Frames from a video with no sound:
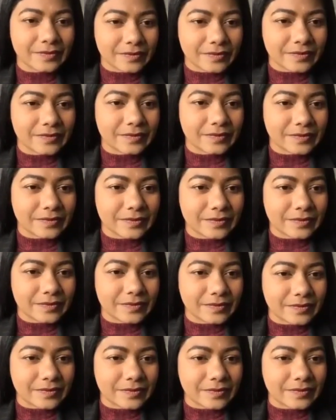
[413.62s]

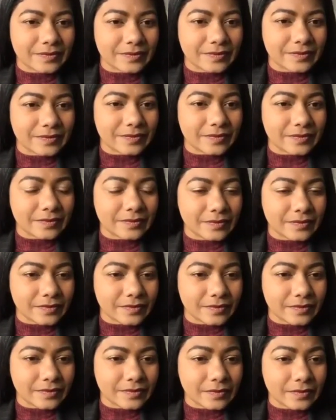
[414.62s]

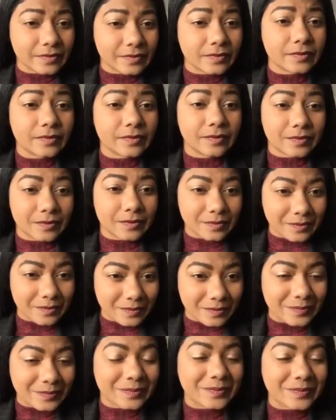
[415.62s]

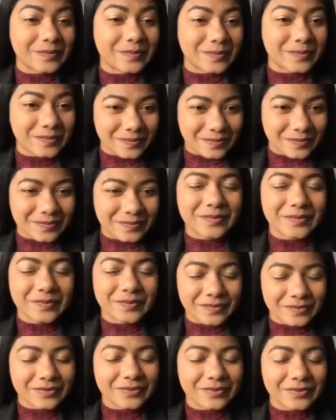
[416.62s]

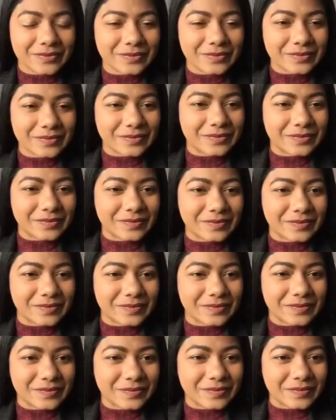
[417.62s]

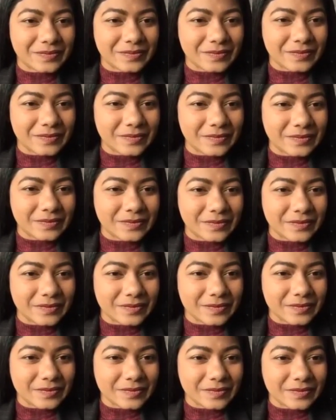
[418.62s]

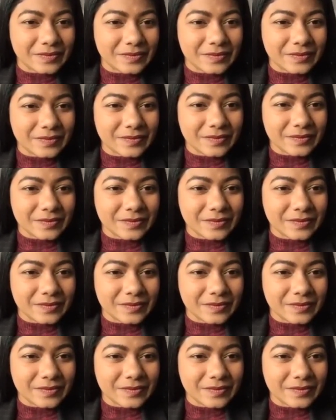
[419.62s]
This person isn't speaking.